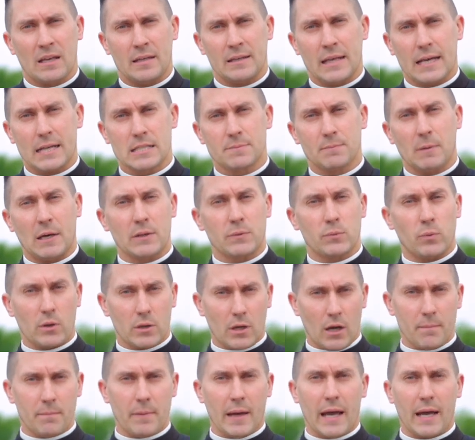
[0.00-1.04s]
Next month we'll
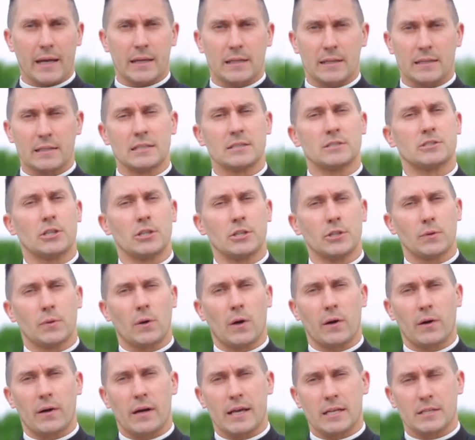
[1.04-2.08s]
come back and continue
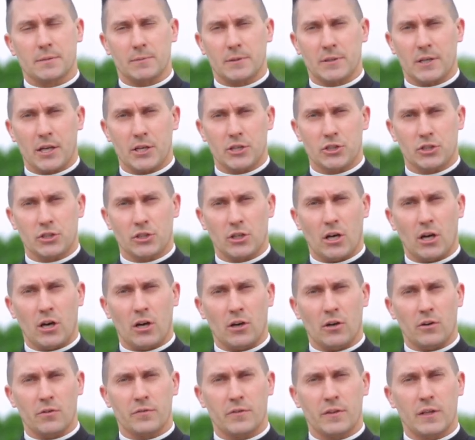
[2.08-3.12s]
our explanation
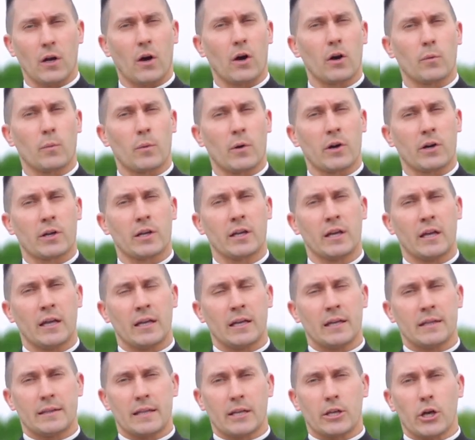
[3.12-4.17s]
of the artwork
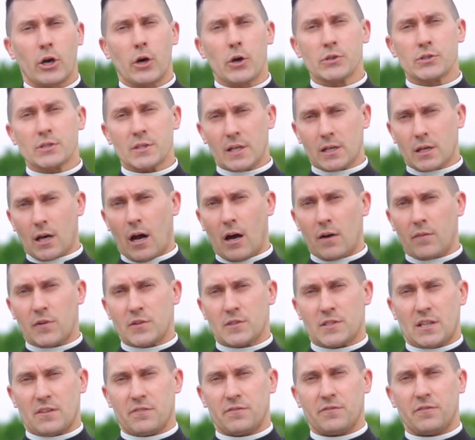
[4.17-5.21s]
that goes in the
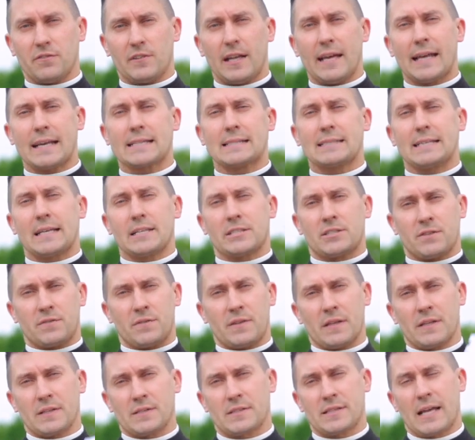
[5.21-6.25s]
coffers that flanks each of
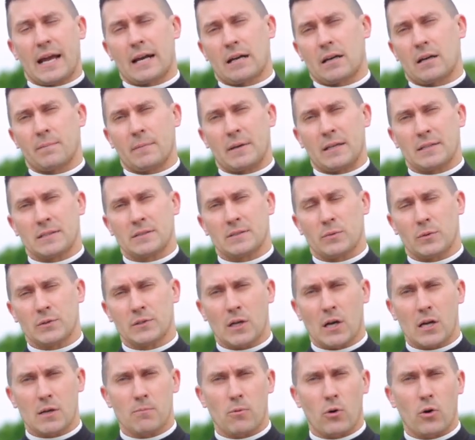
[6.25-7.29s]
these sacraments. We'll
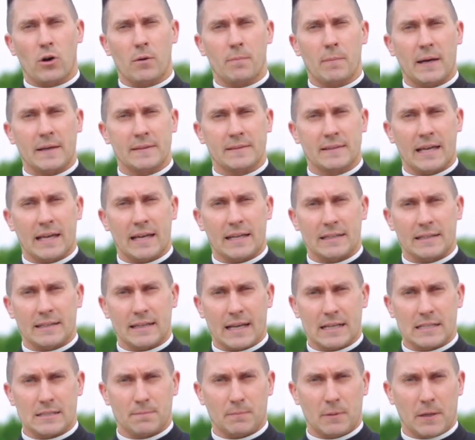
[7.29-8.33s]
talk more about that
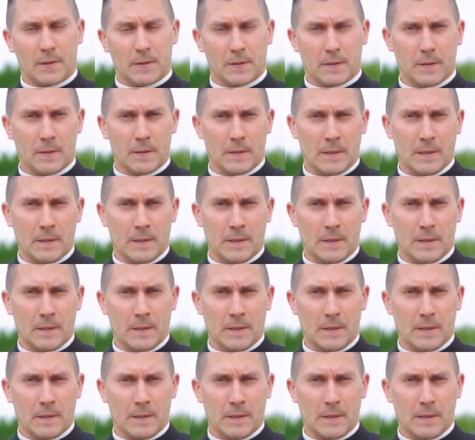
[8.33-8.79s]
next month.